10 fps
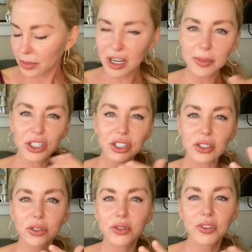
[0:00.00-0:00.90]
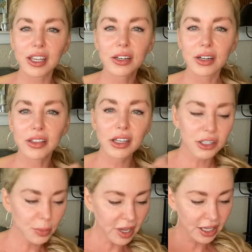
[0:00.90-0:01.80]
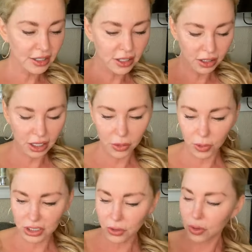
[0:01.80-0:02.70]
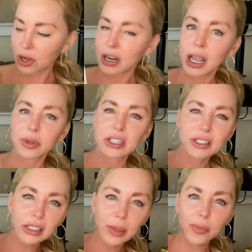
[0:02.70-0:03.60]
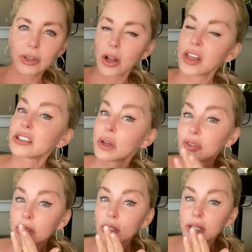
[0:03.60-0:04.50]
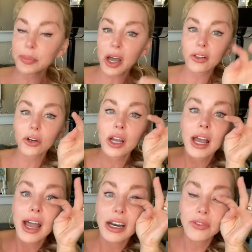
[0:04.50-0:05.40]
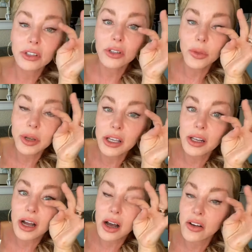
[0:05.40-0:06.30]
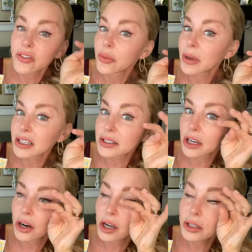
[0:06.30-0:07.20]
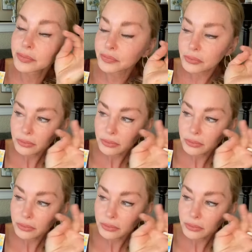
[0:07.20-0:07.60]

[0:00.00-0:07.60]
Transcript: Sometimes it just looks faded. I think it depends on like what's going on, how much sleep and all that. So I have a little lip color and I have a little bit of mascara